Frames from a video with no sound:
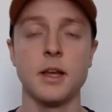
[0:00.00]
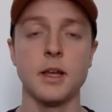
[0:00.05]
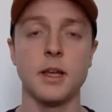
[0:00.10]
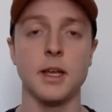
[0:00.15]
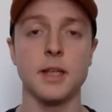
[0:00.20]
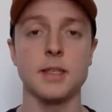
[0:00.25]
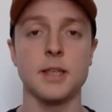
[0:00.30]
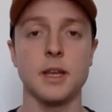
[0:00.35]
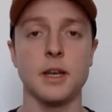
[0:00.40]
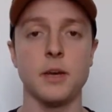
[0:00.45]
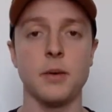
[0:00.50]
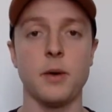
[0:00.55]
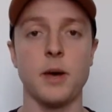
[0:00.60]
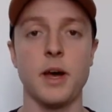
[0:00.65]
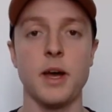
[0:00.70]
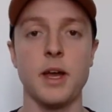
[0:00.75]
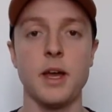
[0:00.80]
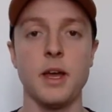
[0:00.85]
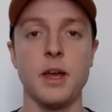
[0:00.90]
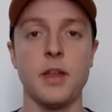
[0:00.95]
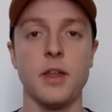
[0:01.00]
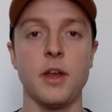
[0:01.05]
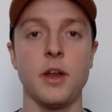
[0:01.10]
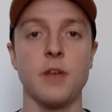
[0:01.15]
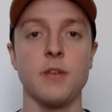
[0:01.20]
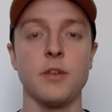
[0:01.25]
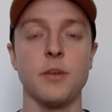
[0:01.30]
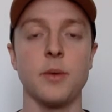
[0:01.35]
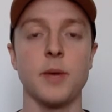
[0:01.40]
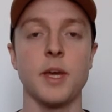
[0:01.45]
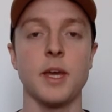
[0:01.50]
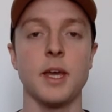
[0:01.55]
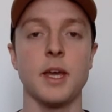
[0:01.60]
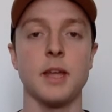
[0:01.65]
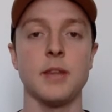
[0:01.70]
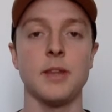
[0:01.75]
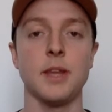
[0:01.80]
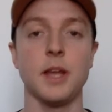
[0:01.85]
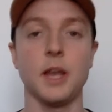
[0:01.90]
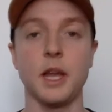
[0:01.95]
gets underway. And then over the
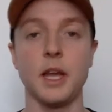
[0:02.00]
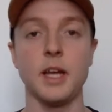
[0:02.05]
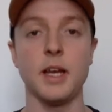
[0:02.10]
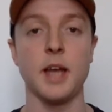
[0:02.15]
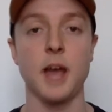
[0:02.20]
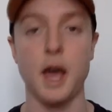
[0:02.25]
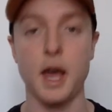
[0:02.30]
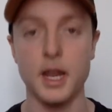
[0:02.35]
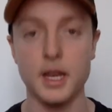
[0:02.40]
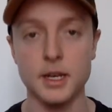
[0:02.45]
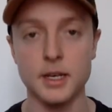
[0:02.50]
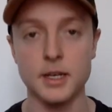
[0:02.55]
weekend, the Elite 8